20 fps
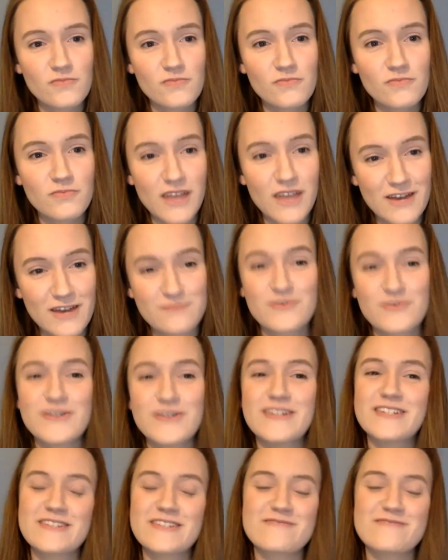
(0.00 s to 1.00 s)

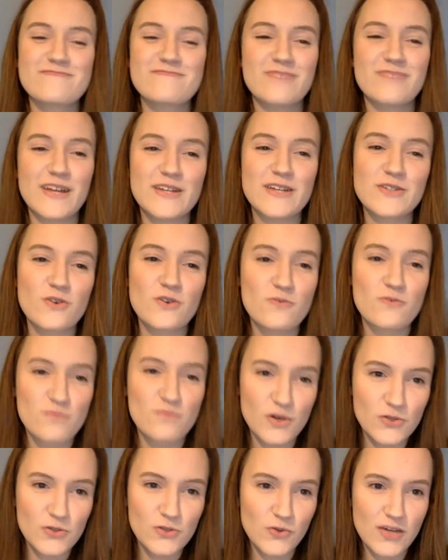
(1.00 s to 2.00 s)
blackberries placed on
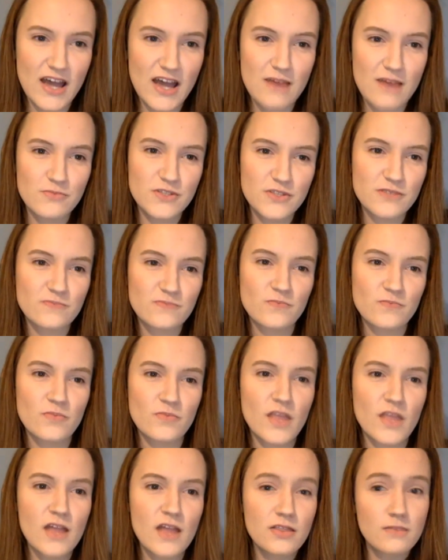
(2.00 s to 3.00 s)
bottle caps,
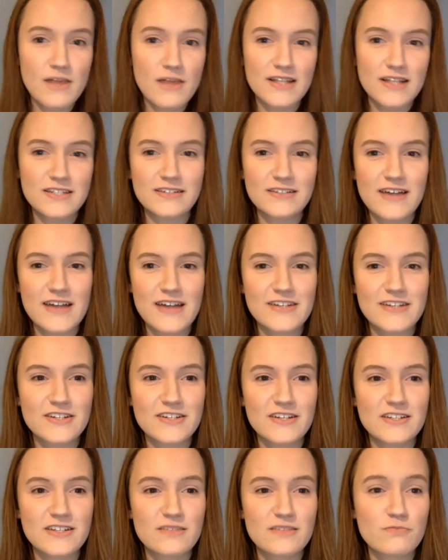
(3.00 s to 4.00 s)
the metal
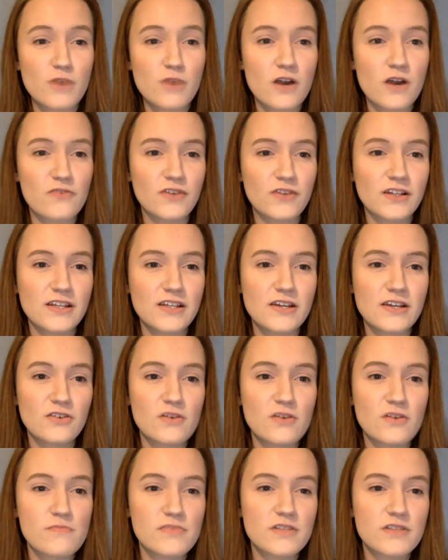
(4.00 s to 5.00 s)
edges perfectly
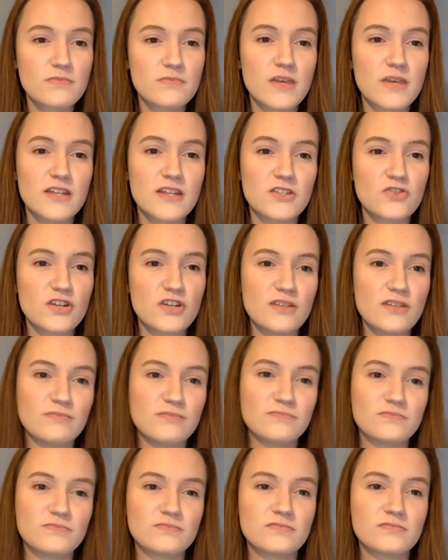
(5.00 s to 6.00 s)
crimped pastry.
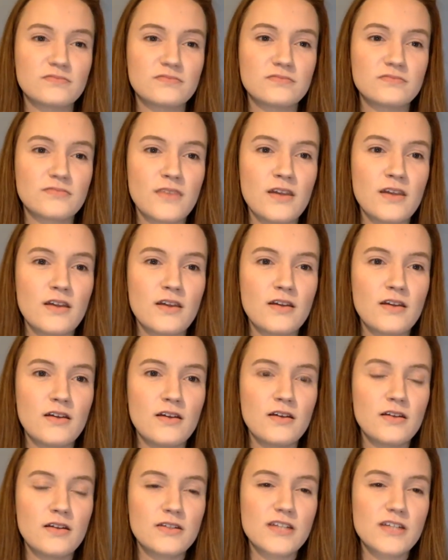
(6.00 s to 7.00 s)

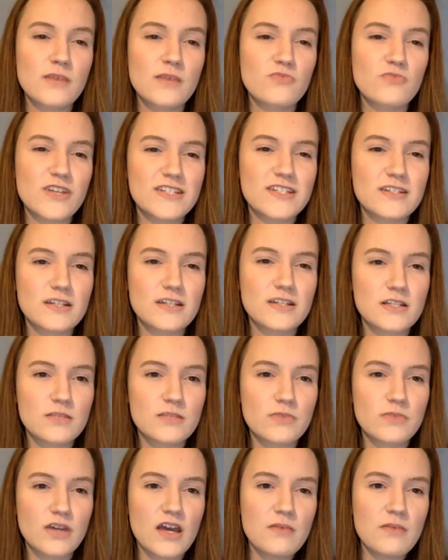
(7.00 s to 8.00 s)
Some residents
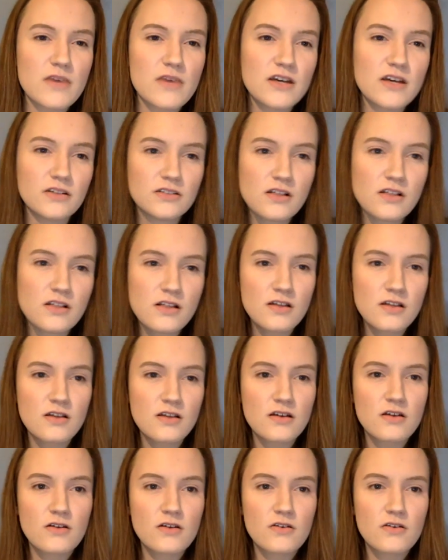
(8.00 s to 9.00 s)
became ill,
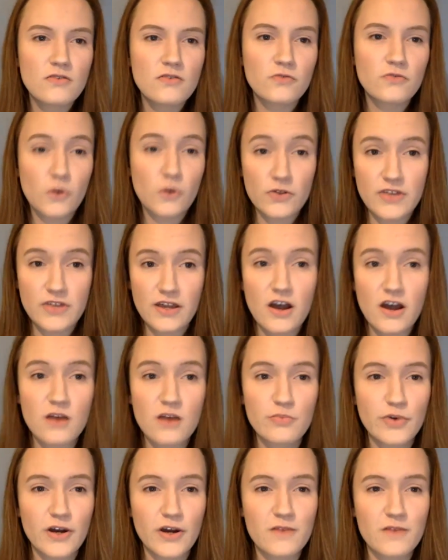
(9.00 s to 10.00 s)
frothing
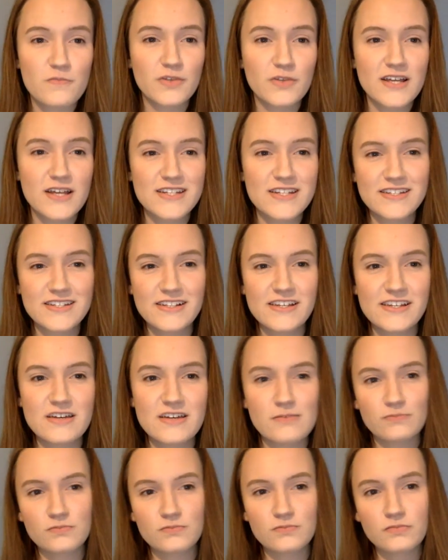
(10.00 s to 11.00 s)
up unpleasantly,
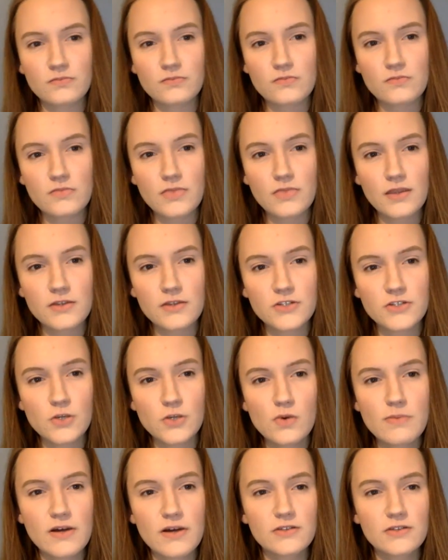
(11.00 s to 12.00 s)
so
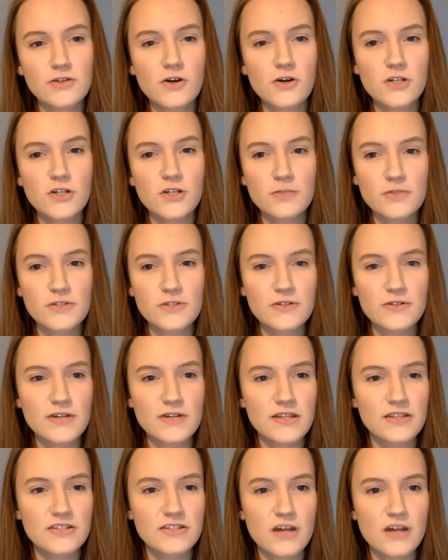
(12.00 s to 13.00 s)
we built a hospital in
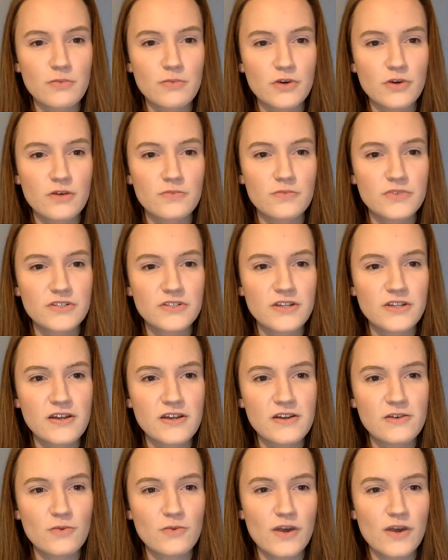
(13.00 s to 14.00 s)
the suburbs
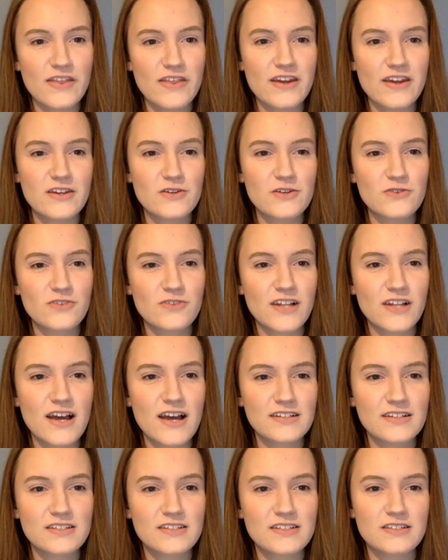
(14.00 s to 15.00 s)
where they could
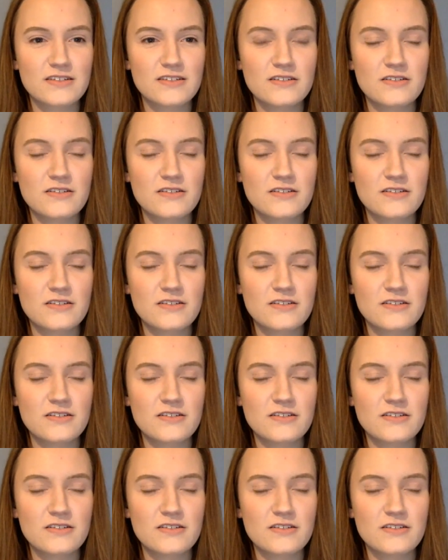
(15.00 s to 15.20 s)
relax.